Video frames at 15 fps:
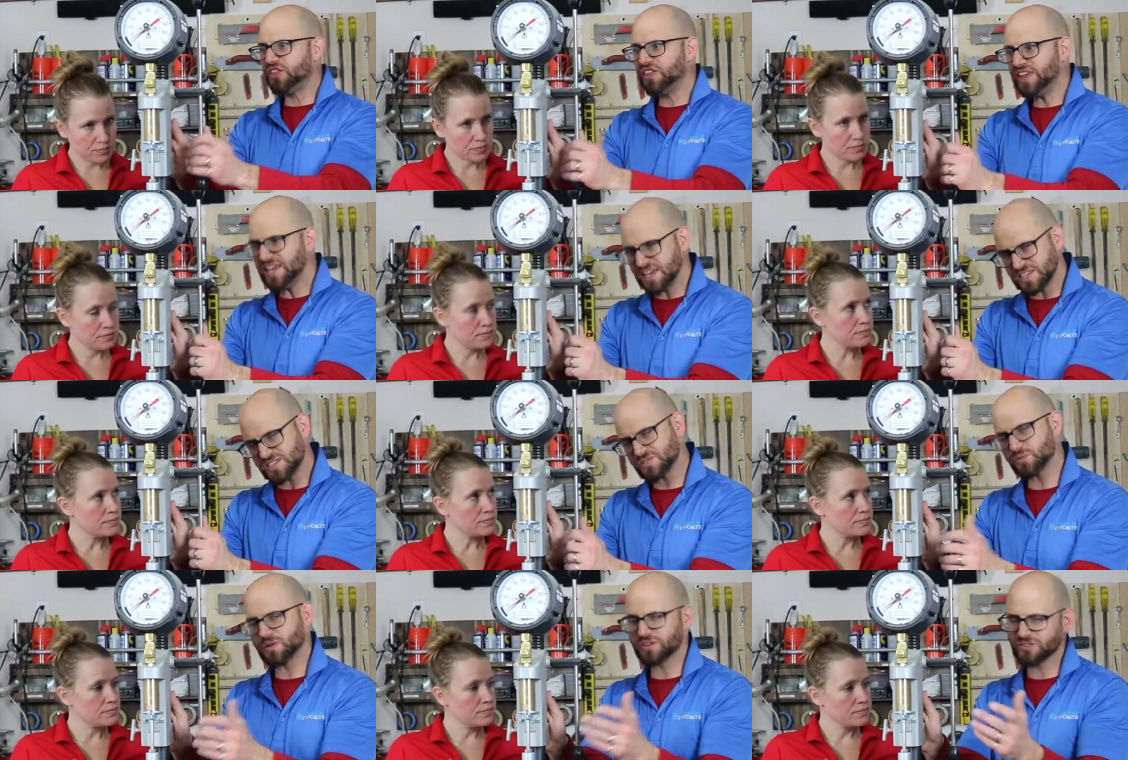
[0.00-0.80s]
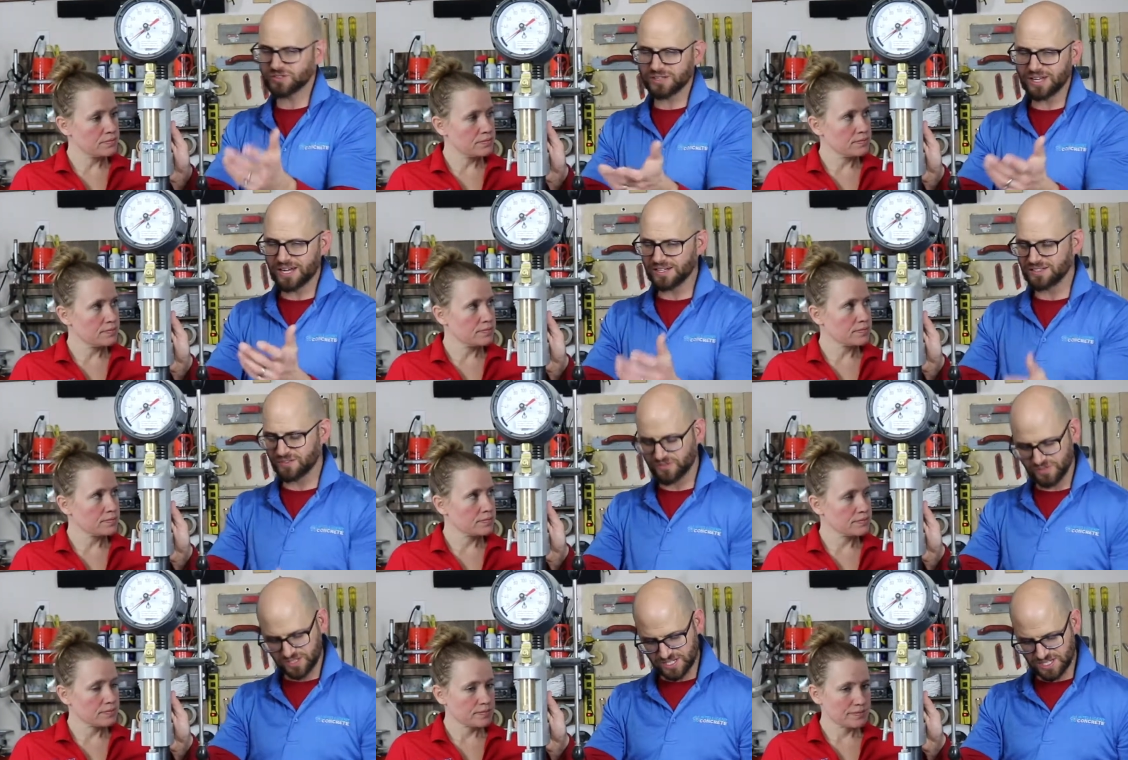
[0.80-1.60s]
Speaker 1: this, well, there's a lot
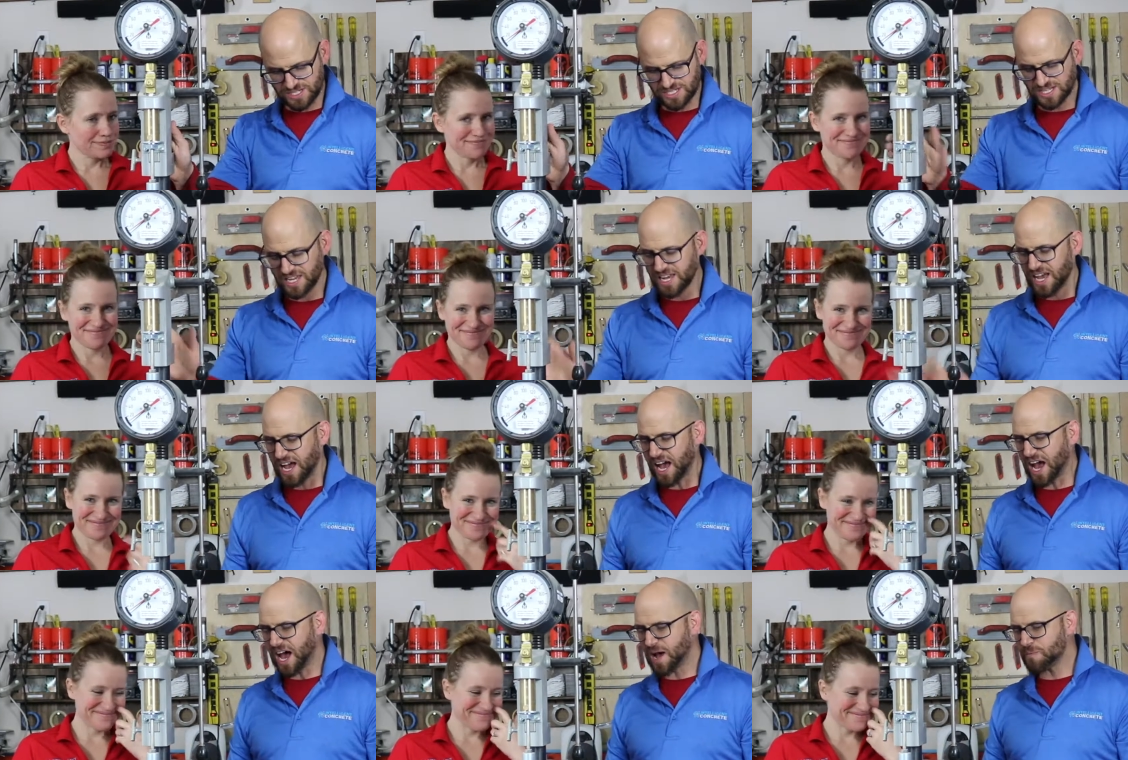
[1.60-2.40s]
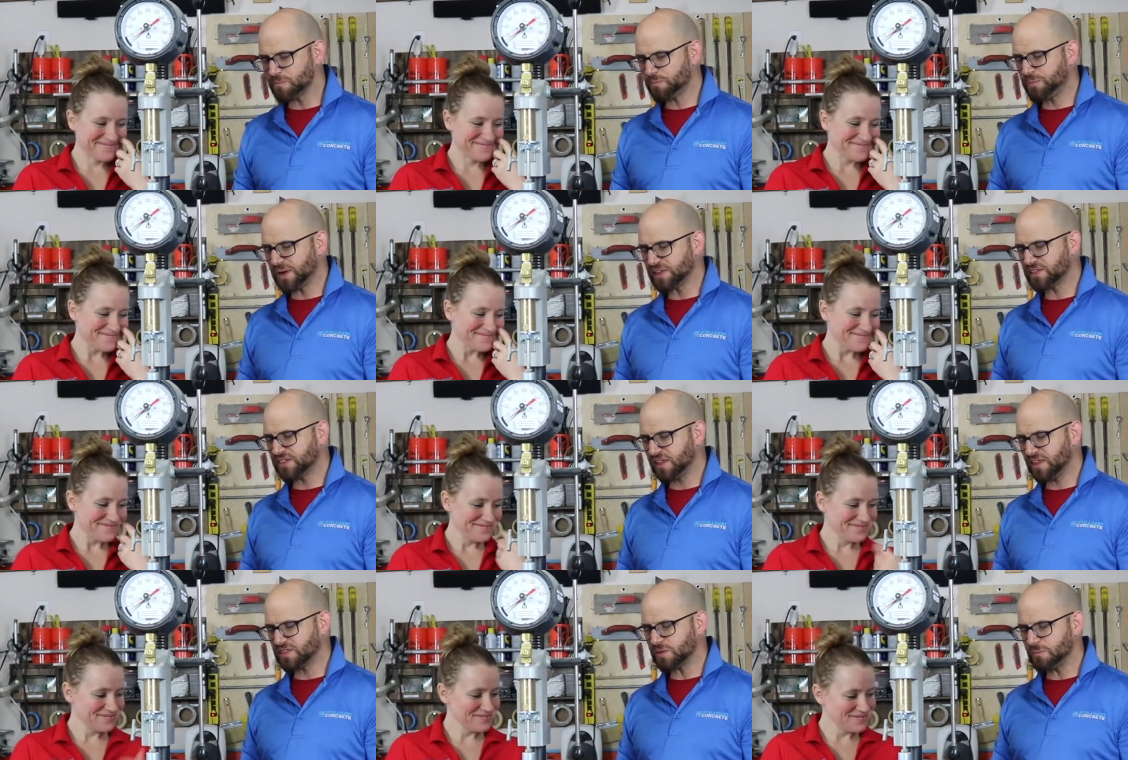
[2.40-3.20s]
of differences, um,
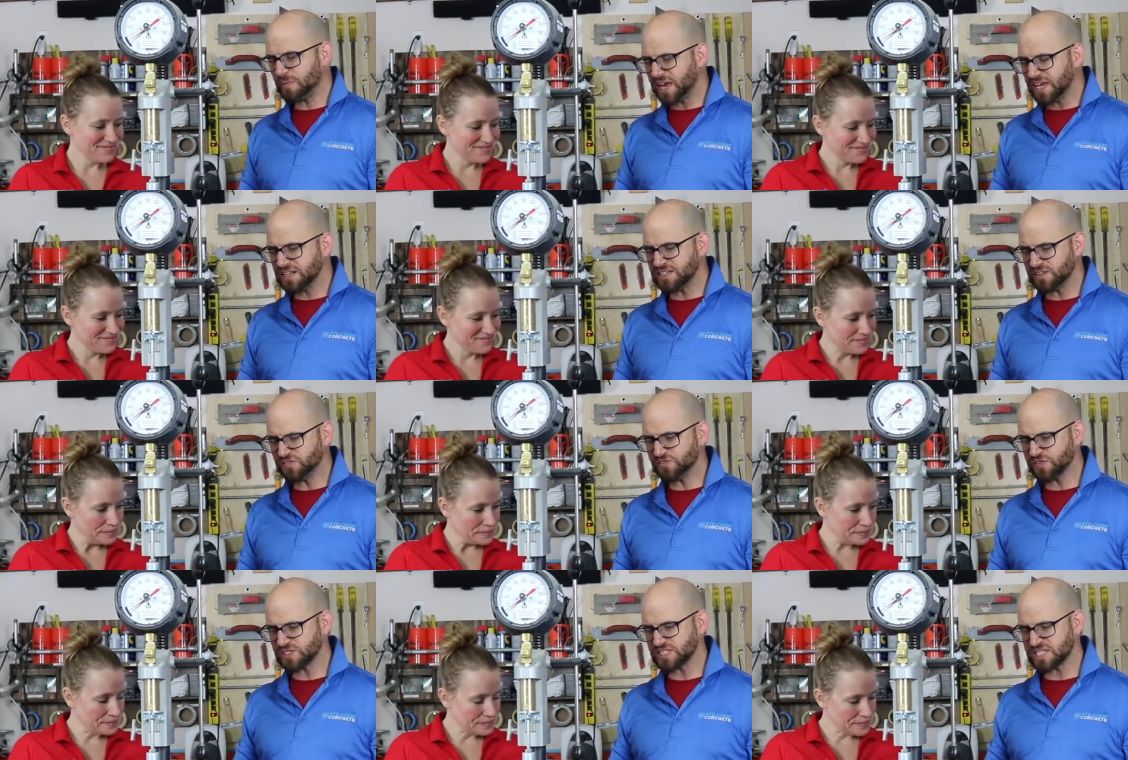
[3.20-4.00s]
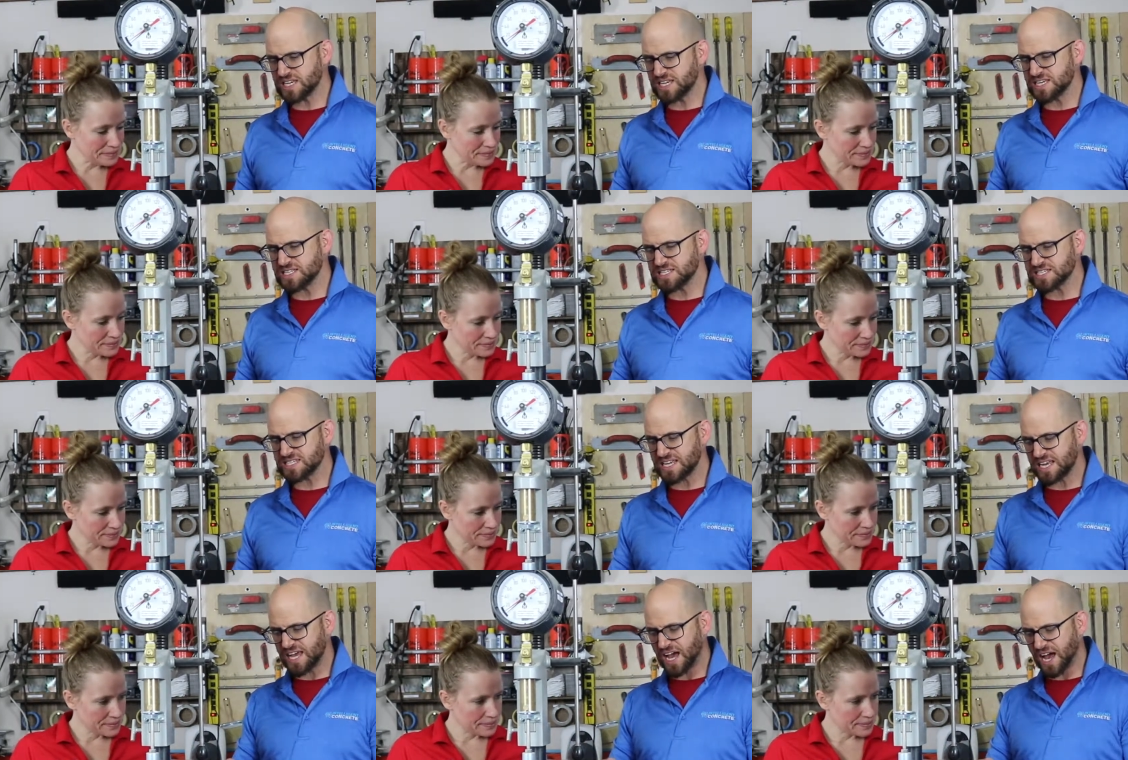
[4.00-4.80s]
but the, the main difference
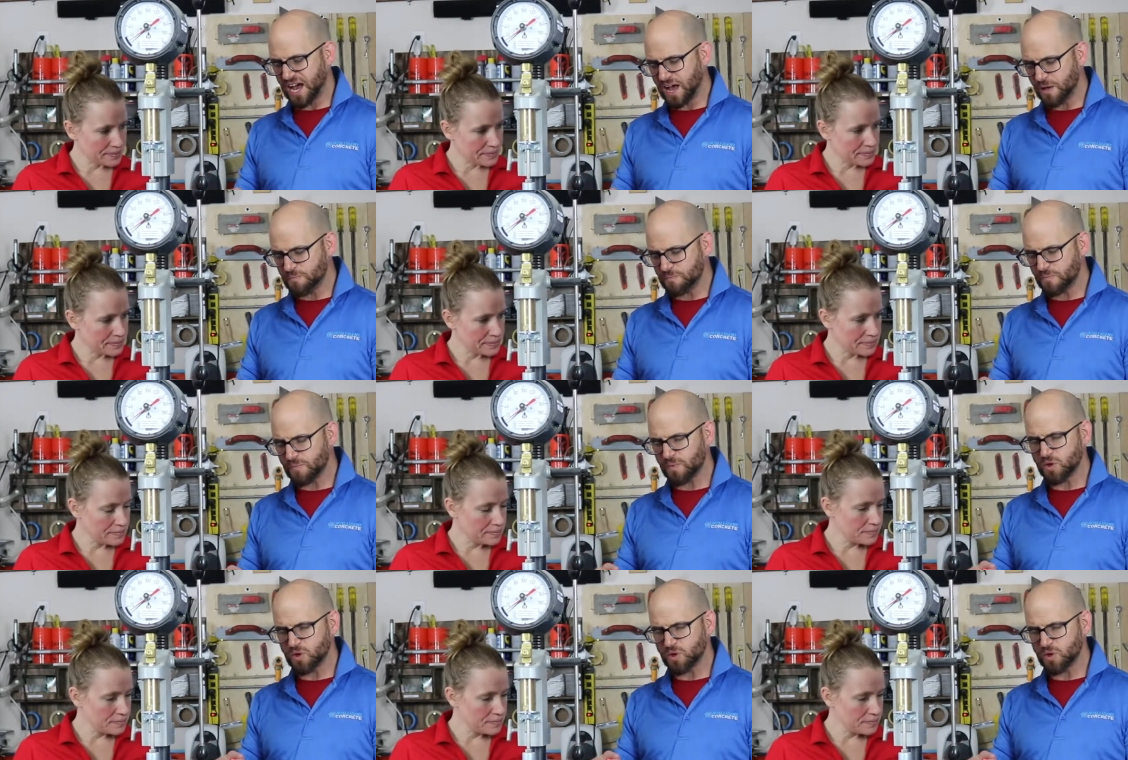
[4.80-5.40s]
is uh,